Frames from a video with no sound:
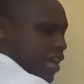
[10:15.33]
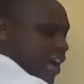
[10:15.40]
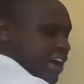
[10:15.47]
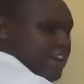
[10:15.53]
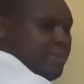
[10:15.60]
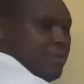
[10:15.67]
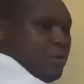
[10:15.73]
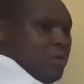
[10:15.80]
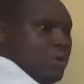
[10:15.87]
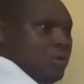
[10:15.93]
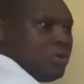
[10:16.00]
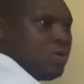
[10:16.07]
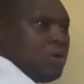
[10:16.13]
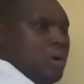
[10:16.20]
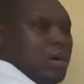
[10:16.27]

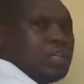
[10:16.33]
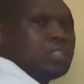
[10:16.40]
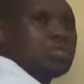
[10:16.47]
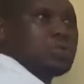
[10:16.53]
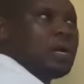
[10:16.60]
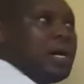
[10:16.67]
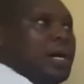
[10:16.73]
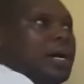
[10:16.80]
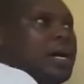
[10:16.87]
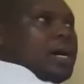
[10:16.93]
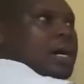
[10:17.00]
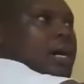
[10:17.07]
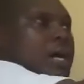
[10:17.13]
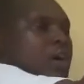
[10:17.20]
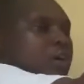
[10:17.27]
animal onto an
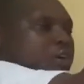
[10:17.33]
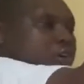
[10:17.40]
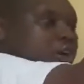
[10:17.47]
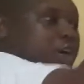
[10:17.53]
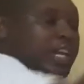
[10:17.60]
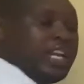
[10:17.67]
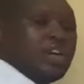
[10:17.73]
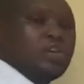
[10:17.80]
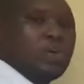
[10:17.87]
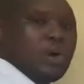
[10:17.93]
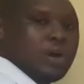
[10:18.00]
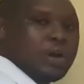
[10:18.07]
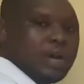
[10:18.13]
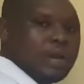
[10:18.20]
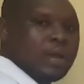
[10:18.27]
already
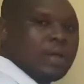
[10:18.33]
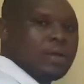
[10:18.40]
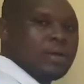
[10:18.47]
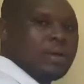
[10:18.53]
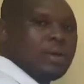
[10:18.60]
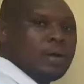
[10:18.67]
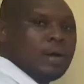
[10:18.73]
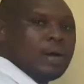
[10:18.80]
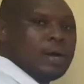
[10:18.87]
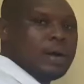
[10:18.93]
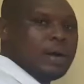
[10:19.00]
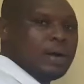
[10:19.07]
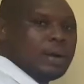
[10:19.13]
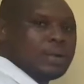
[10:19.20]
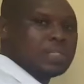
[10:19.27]
grown
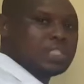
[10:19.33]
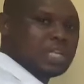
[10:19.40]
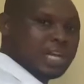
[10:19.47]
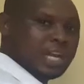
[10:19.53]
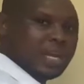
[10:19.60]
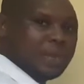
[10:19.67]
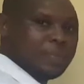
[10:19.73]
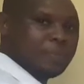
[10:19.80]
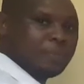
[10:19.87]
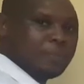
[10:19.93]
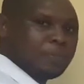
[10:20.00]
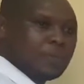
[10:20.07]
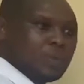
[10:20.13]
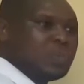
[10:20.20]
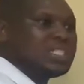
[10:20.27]
tree,
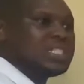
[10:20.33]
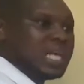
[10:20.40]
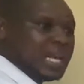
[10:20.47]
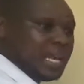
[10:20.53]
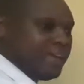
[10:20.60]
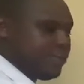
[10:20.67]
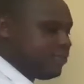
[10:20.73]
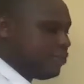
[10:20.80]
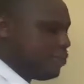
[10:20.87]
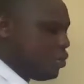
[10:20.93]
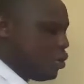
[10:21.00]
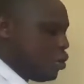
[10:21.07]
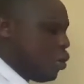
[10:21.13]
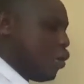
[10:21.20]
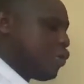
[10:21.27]
which is alive.
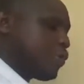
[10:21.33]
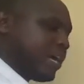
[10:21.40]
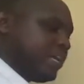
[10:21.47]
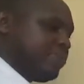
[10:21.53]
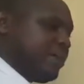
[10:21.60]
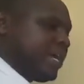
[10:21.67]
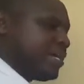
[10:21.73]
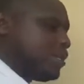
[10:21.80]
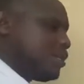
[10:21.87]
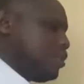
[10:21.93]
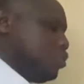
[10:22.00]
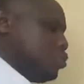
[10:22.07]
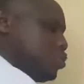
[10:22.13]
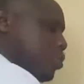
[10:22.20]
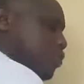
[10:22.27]
Or you can
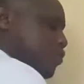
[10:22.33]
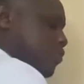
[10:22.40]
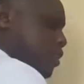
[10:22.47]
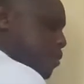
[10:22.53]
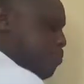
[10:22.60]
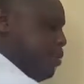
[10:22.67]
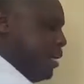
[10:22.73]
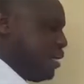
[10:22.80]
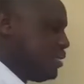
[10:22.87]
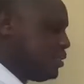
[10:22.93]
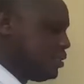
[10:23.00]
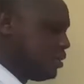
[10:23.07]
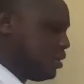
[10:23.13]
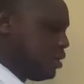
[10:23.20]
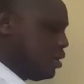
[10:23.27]
make use of
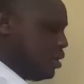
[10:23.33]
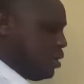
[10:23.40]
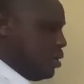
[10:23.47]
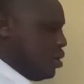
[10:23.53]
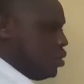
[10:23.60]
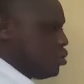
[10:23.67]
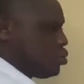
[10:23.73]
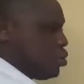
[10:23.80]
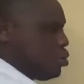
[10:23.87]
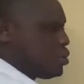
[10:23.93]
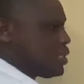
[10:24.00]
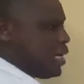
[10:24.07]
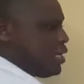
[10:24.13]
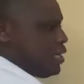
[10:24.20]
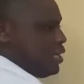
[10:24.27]
pegs. So
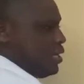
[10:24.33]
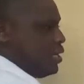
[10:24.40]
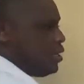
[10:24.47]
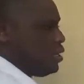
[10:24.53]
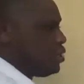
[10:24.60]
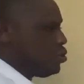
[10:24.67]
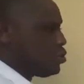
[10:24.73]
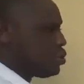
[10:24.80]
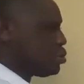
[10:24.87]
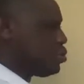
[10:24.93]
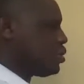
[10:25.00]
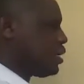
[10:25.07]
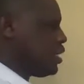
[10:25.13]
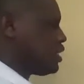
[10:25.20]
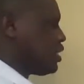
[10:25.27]
those are the
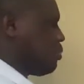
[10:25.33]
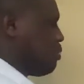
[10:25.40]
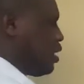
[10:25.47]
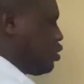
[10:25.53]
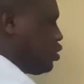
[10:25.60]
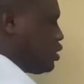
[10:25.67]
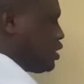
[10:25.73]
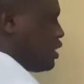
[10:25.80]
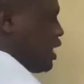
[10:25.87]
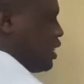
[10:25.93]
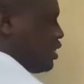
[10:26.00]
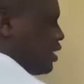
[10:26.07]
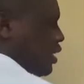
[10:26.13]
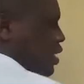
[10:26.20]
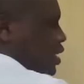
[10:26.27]
rotational grazing methods. There
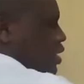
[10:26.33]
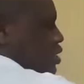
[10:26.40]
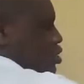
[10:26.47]
are three: